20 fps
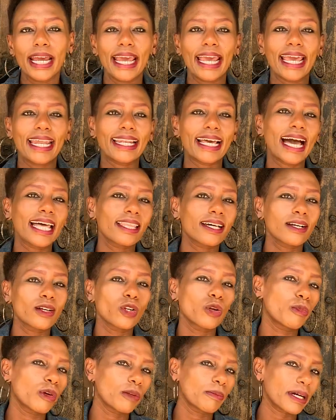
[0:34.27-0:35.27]
and other
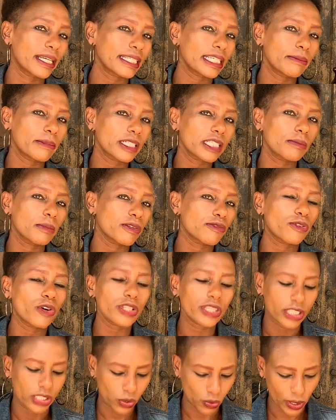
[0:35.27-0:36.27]
global pandemics before
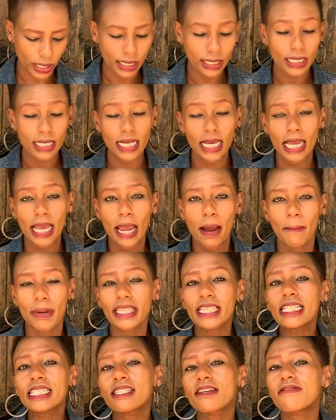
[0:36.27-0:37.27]
this one, but
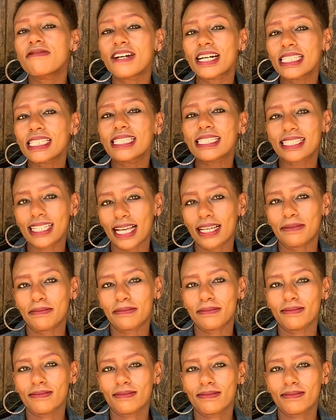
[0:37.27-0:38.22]
this is the first time